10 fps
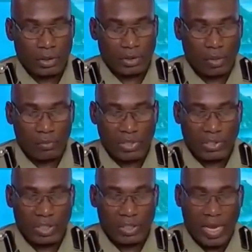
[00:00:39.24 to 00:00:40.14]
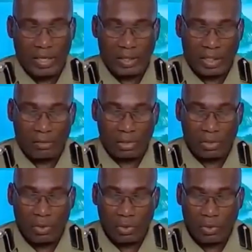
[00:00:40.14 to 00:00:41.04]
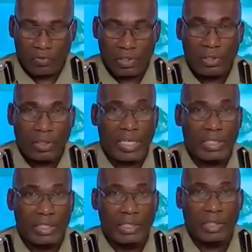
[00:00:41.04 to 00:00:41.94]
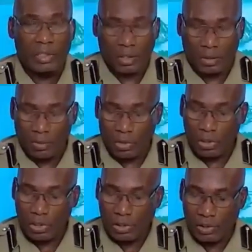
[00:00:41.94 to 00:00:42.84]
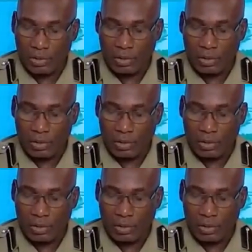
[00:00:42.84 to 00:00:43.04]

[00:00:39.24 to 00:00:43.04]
Some may say that there is no COVID-19 in the community